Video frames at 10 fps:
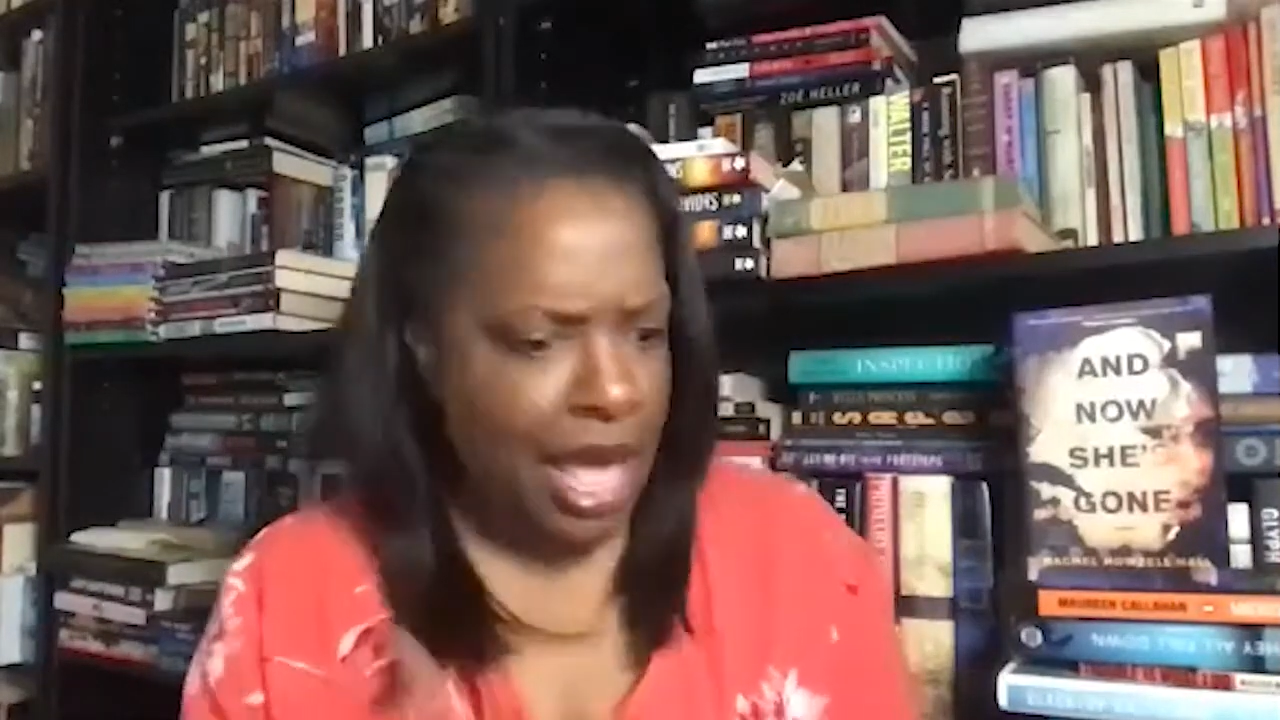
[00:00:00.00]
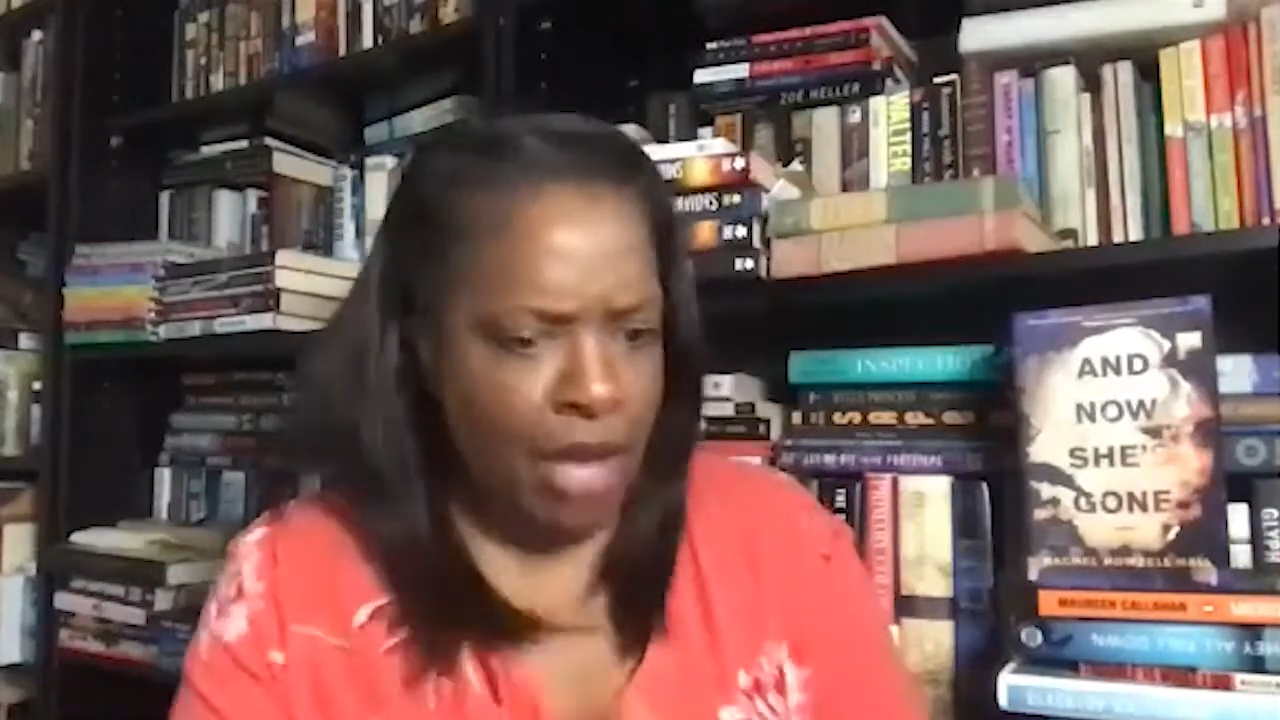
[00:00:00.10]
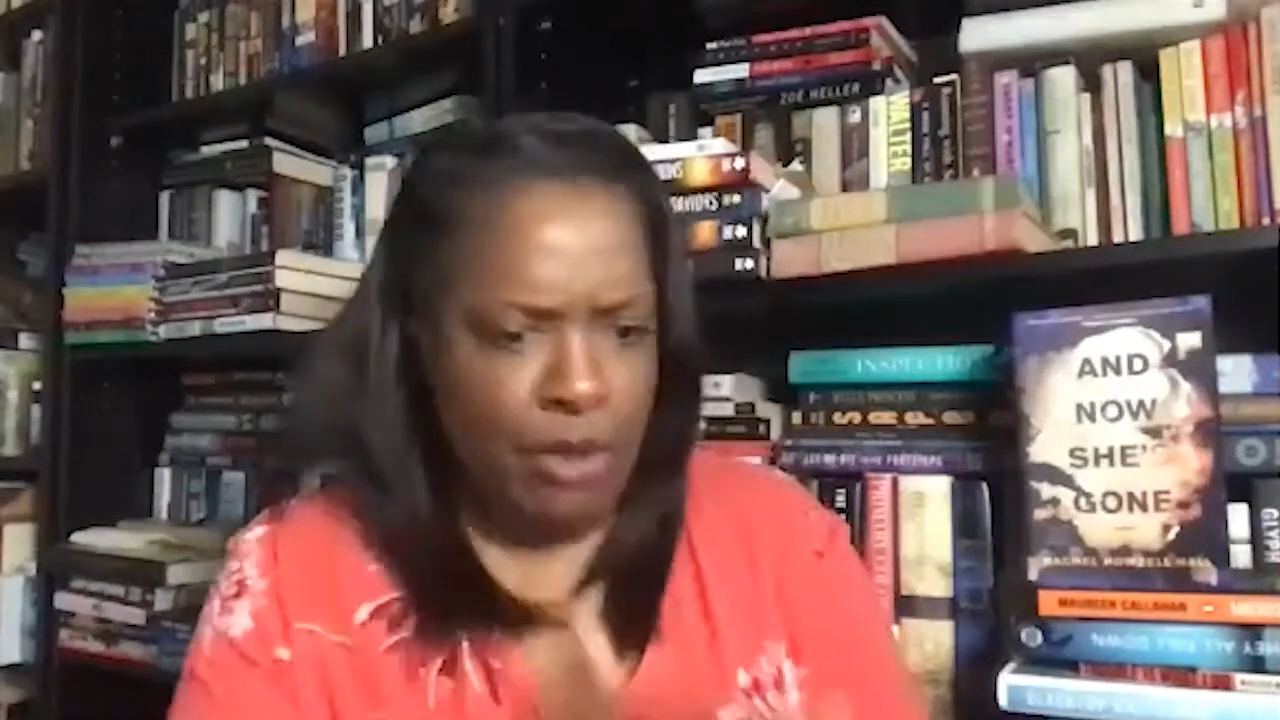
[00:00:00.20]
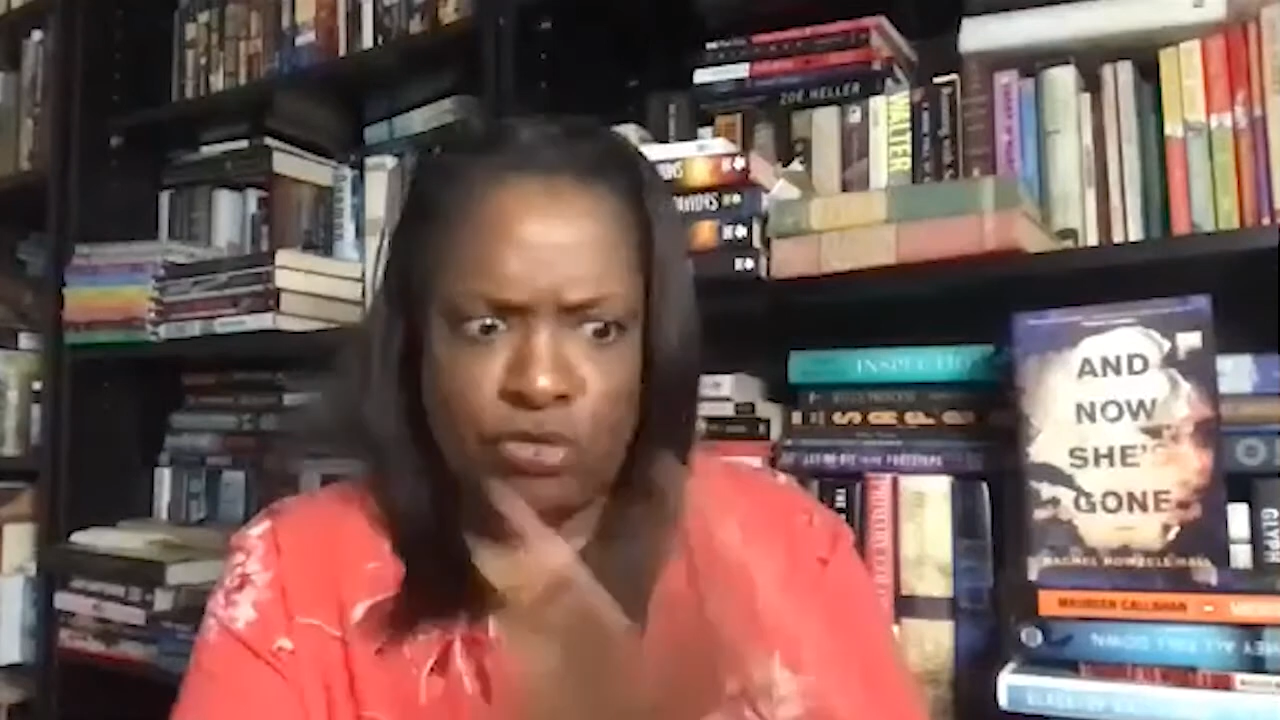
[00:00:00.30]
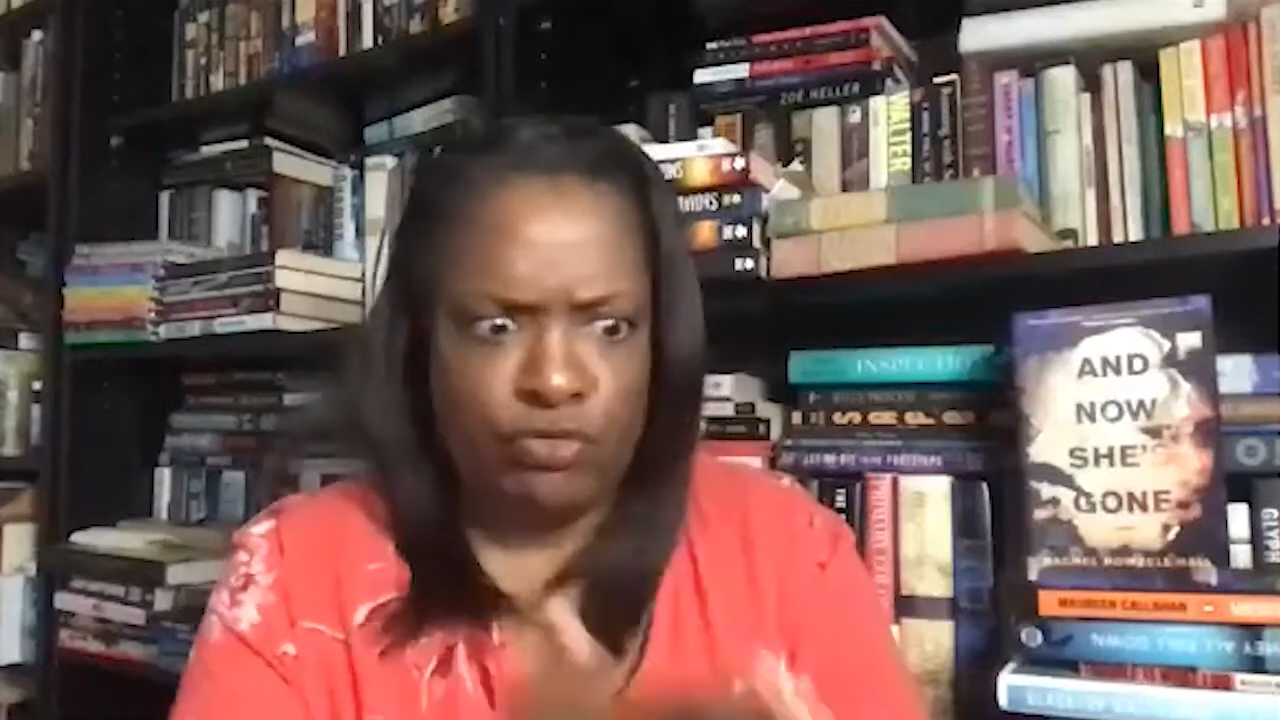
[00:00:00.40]
I
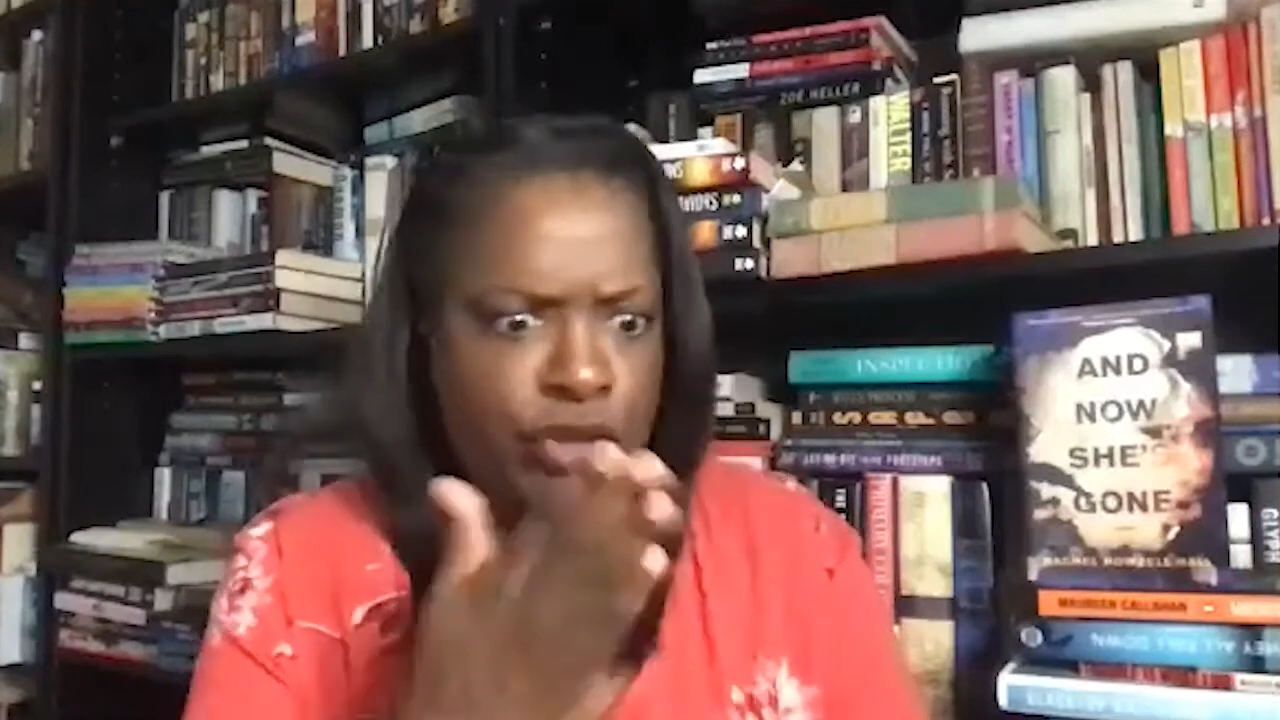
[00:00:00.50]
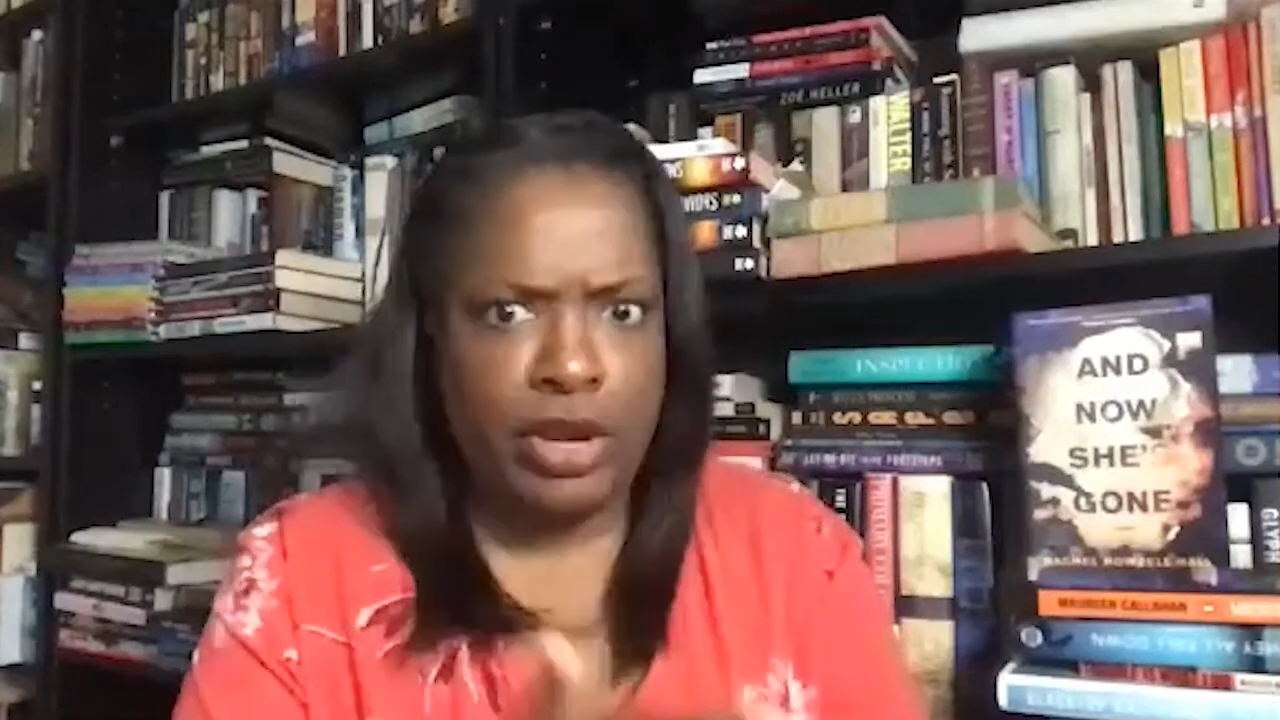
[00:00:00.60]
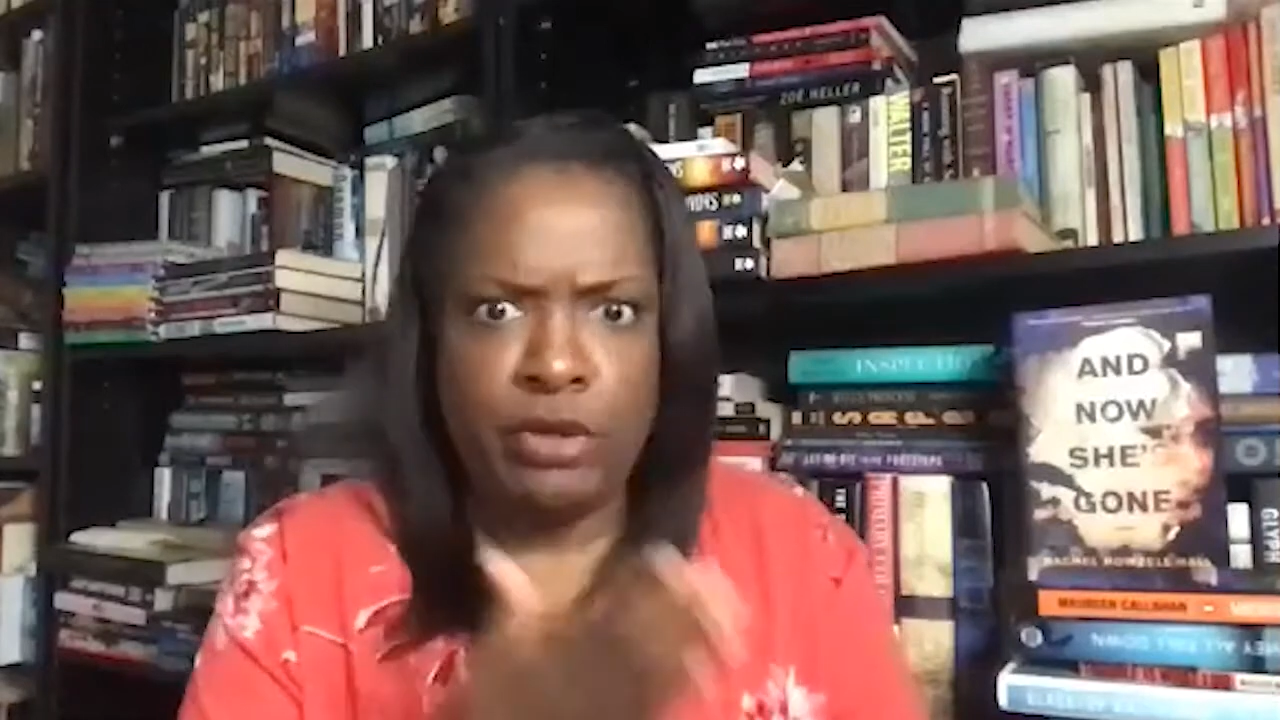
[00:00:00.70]
was very